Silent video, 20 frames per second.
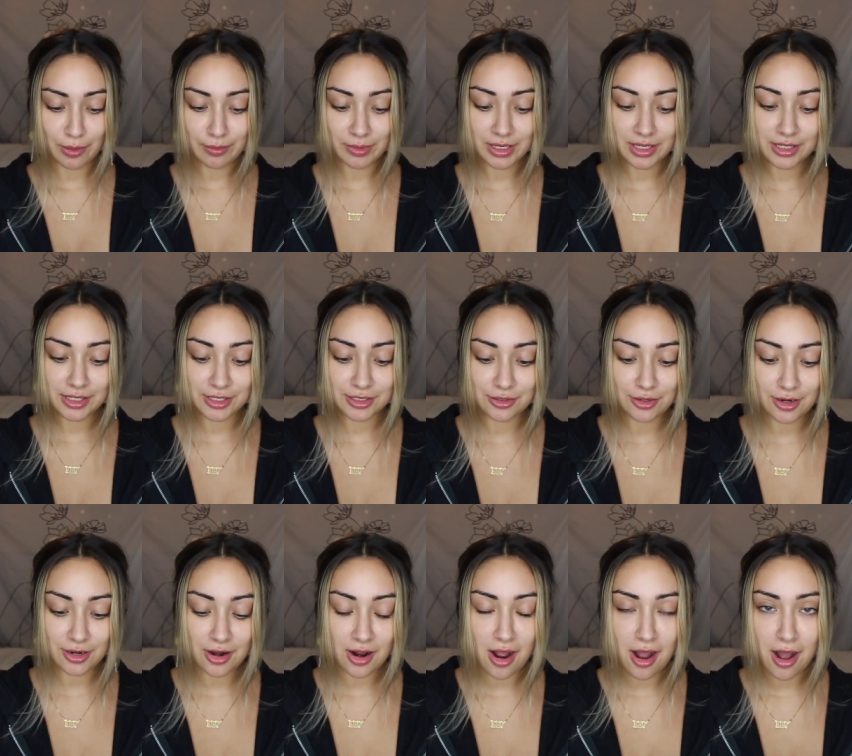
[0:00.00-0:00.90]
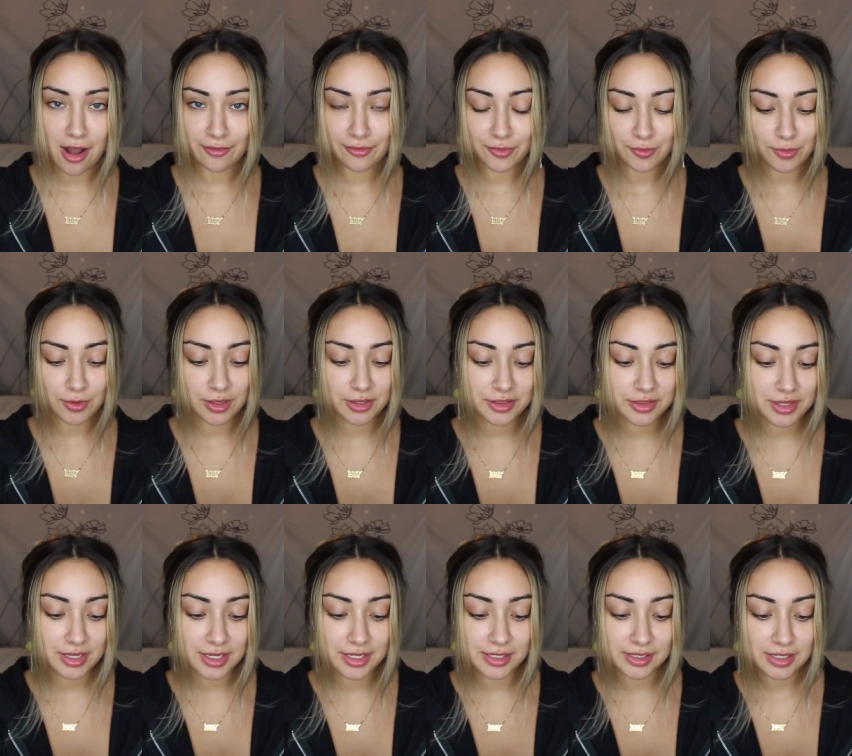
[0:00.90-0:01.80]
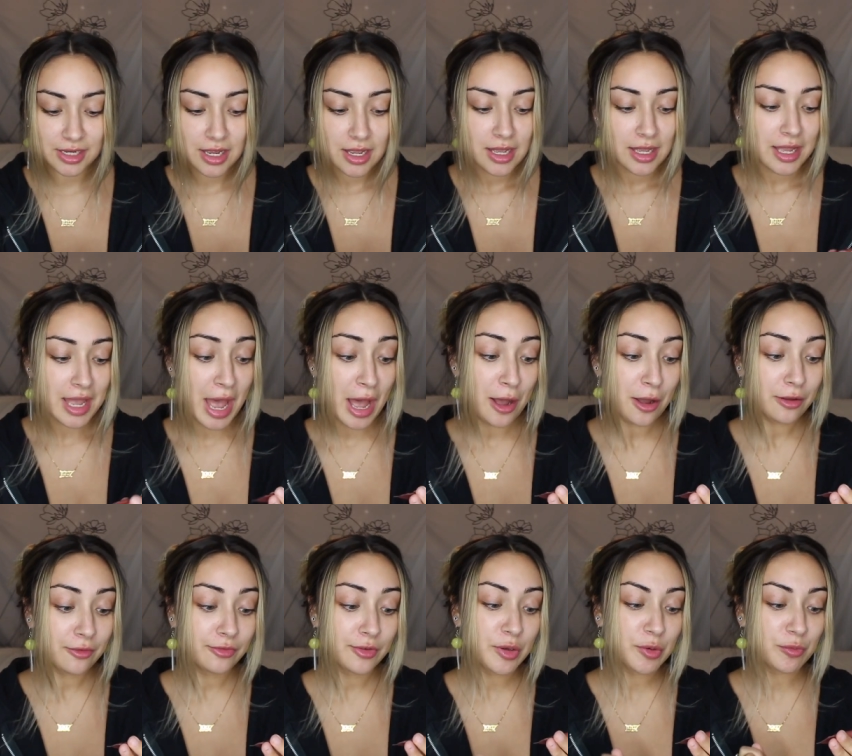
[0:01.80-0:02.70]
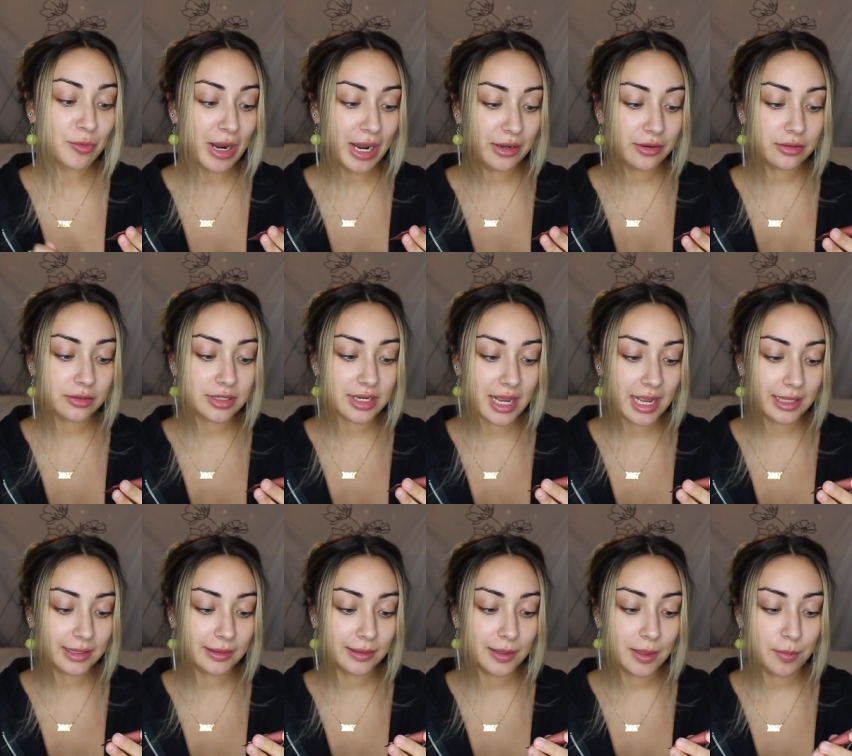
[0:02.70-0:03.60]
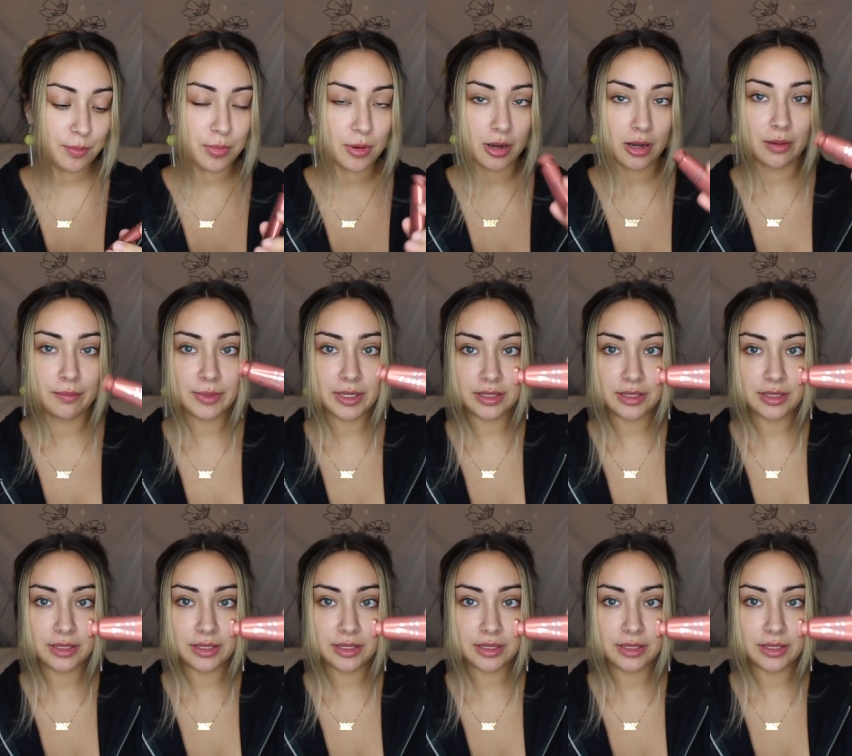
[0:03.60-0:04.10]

I'm gonna start off with this e.l.f. Ride or Die Lip Balm